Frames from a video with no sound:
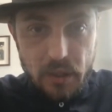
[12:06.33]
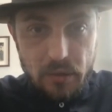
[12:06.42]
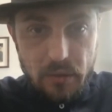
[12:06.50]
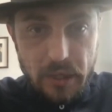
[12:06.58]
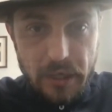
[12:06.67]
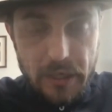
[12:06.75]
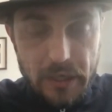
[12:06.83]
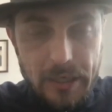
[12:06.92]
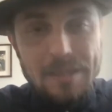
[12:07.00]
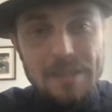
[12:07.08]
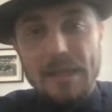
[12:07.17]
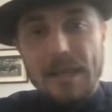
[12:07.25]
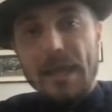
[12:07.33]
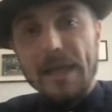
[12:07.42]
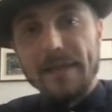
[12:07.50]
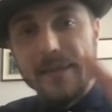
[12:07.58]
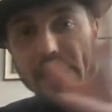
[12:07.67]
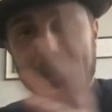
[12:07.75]
right?
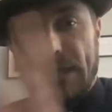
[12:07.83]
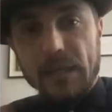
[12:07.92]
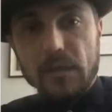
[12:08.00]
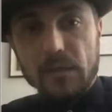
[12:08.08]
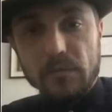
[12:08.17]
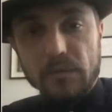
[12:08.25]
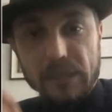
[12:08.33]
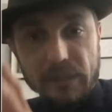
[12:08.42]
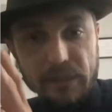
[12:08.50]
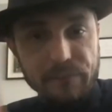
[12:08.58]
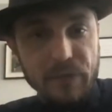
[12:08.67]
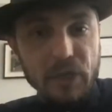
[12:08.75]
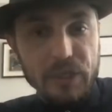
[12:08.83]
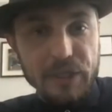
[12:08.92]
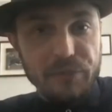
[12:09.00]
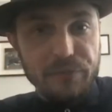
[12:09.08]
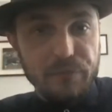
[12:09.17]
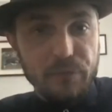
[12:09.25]
And then in the very
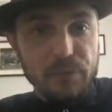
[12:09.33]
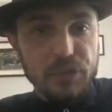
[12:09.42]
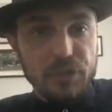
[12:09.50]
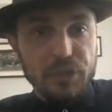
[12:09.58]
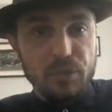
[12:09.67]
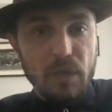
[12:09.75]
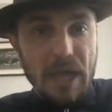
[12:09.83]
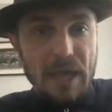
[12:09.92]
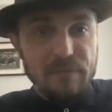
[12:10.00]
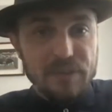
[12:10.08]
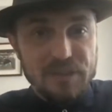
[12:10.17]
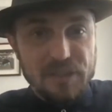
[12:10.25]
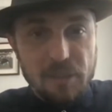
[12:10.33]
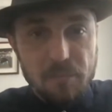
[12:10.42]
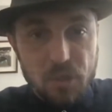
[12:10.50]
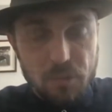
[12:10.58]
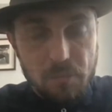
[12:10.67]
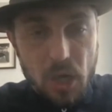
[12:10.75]
near future, you will have a
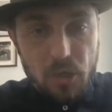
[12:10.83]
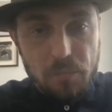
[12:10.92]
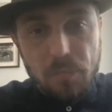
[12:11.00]
similar model,